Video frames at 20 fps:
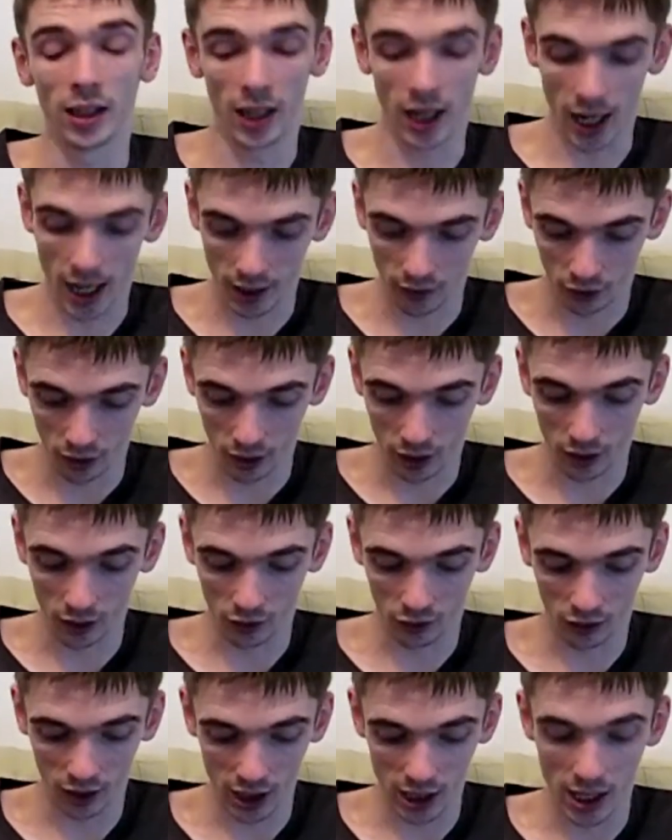As you can
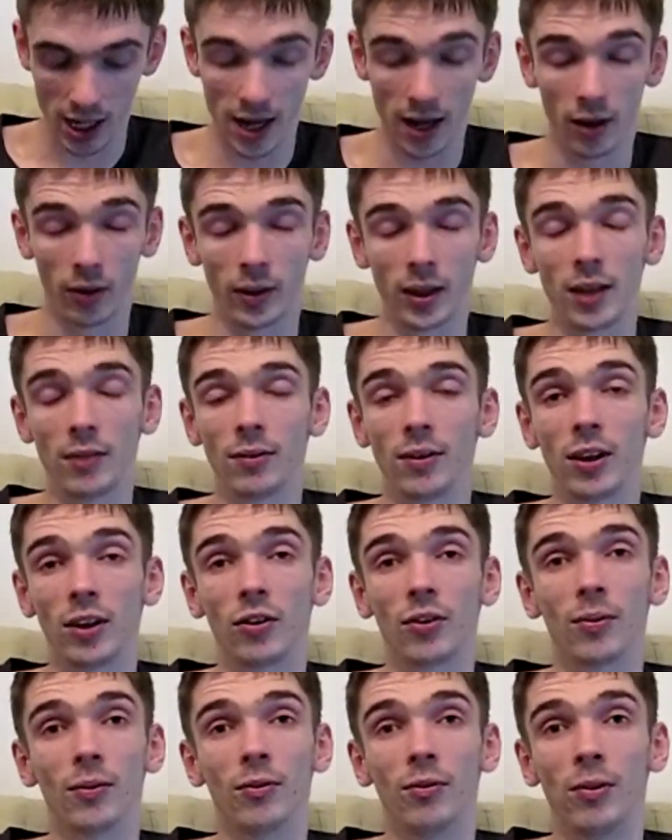see now, even
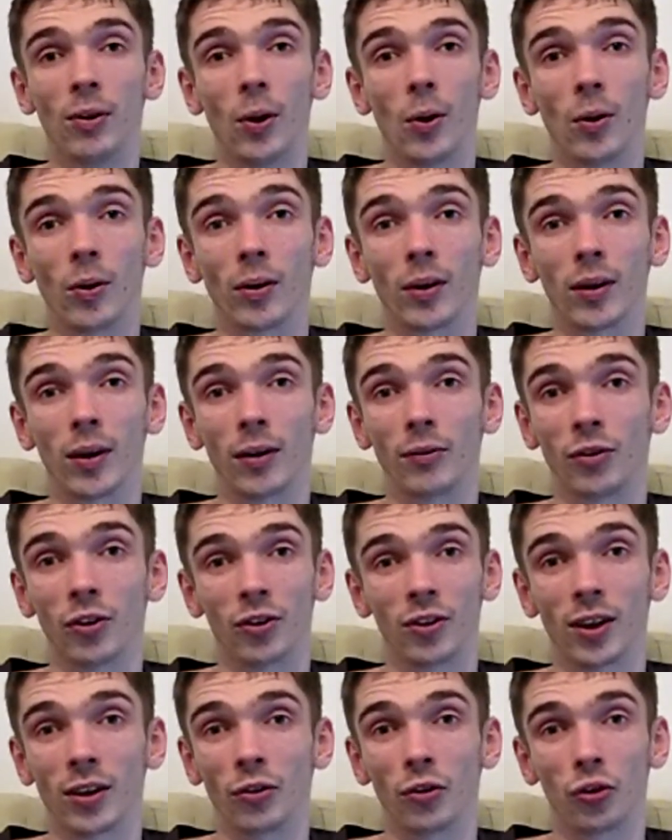this vlog I've
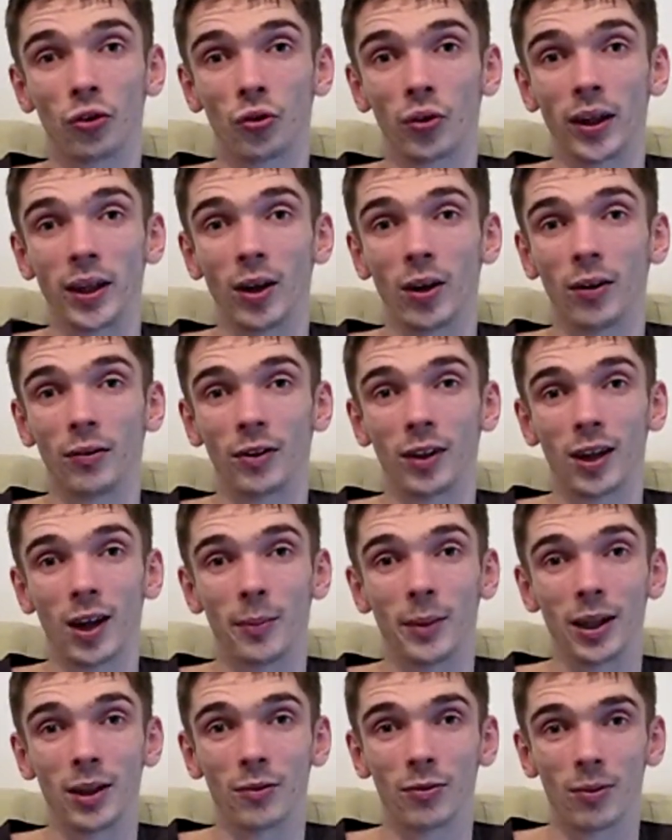just done straight after
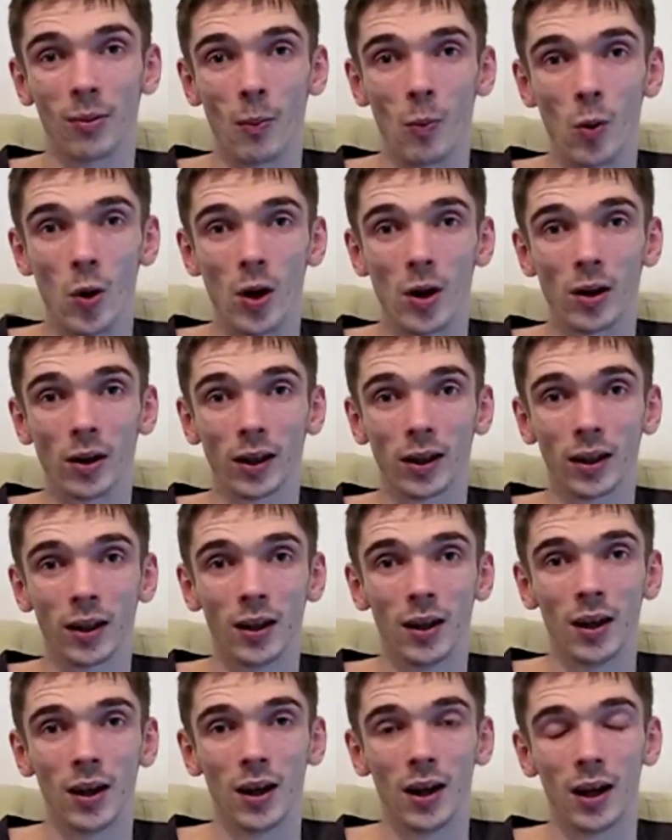coming in from work.
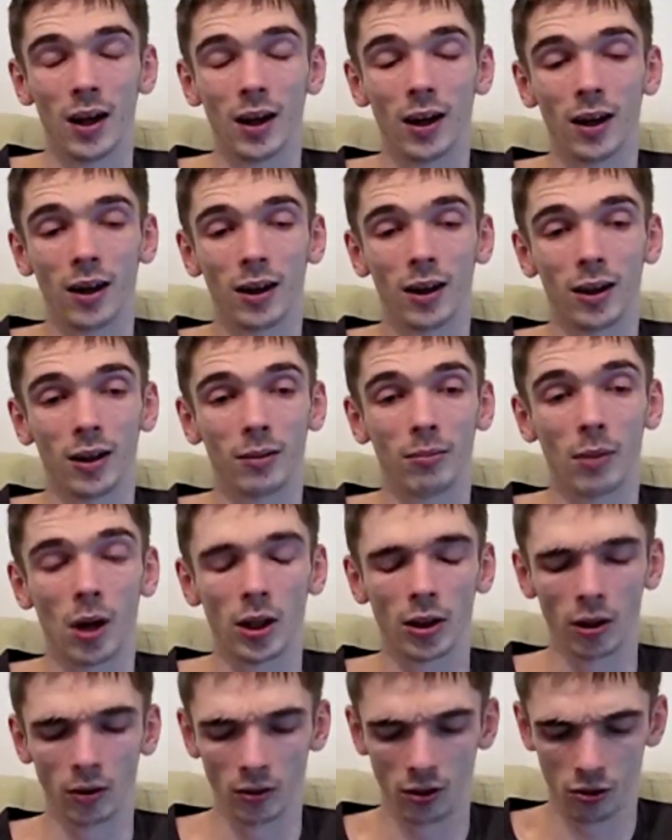I
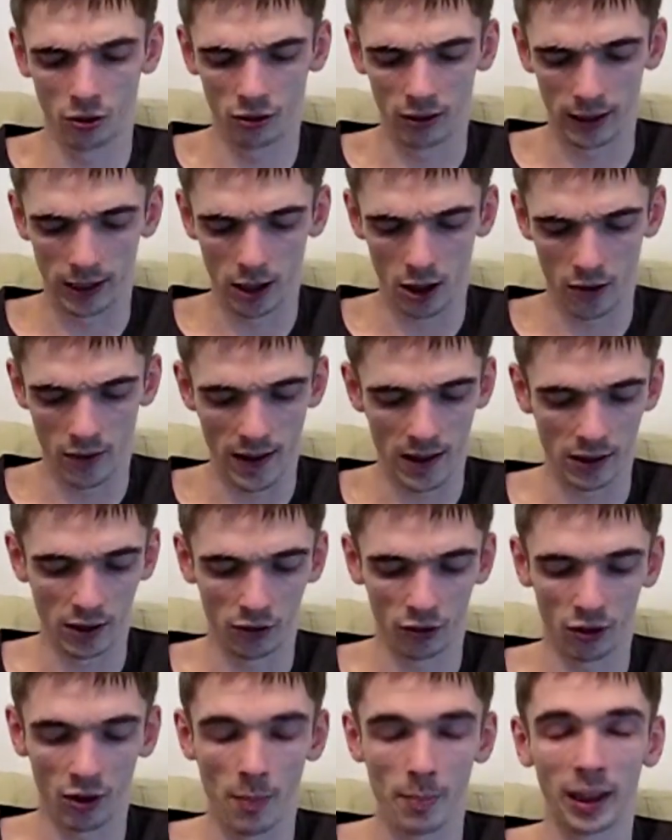don't usually go around in
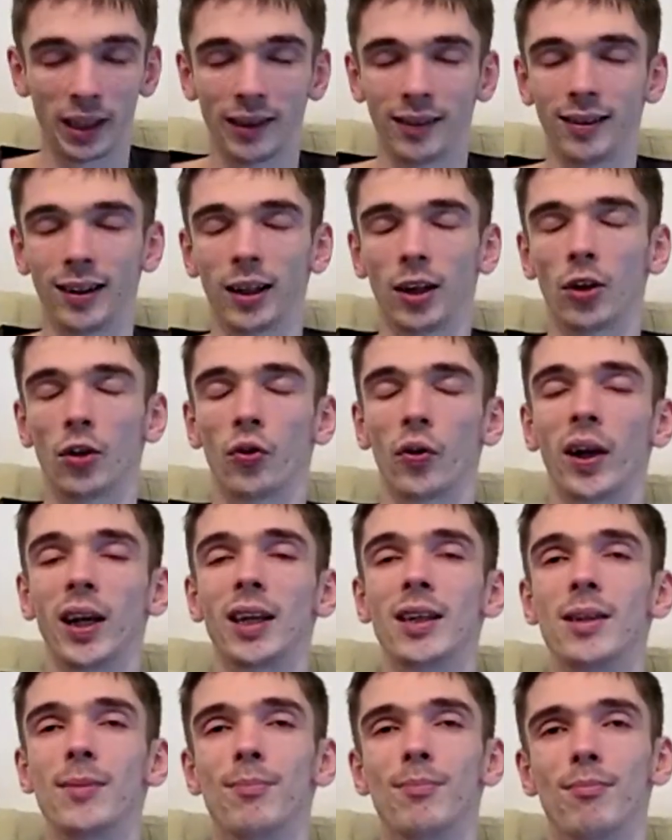just a basic grey,
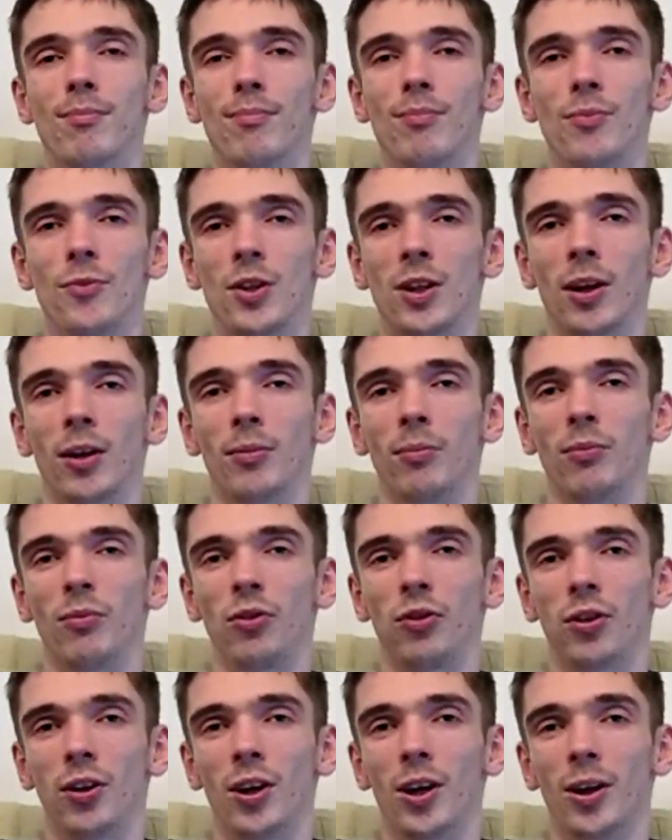you know,
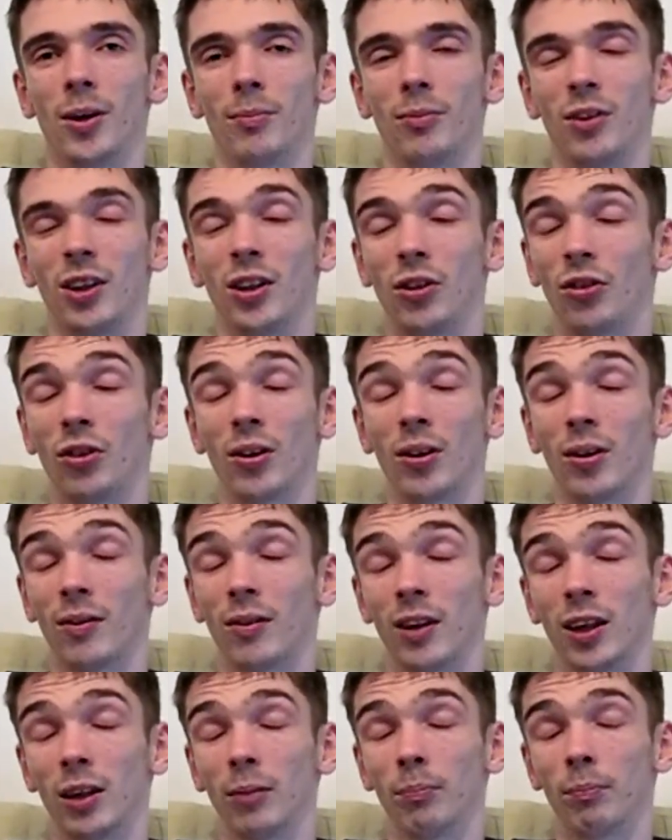shirt, t-shirt
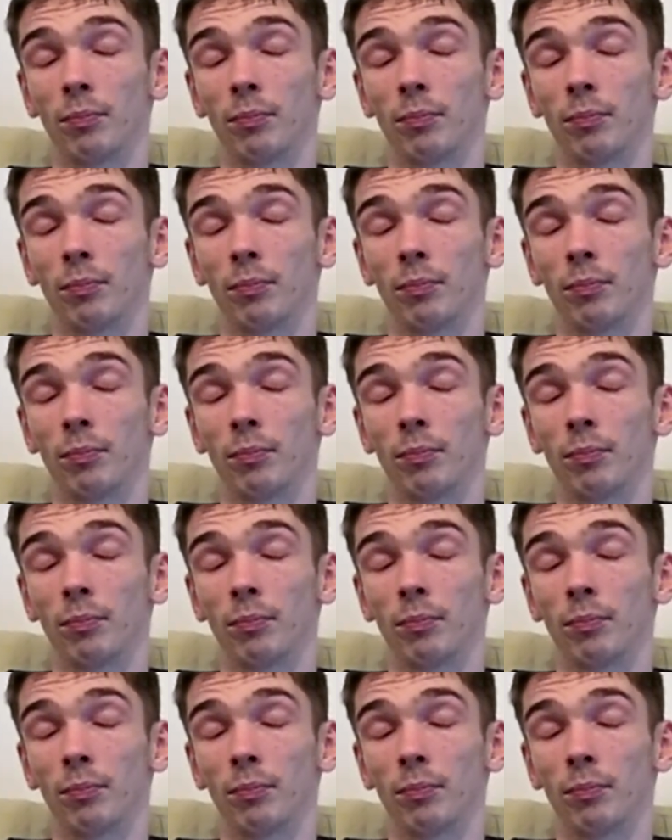thing.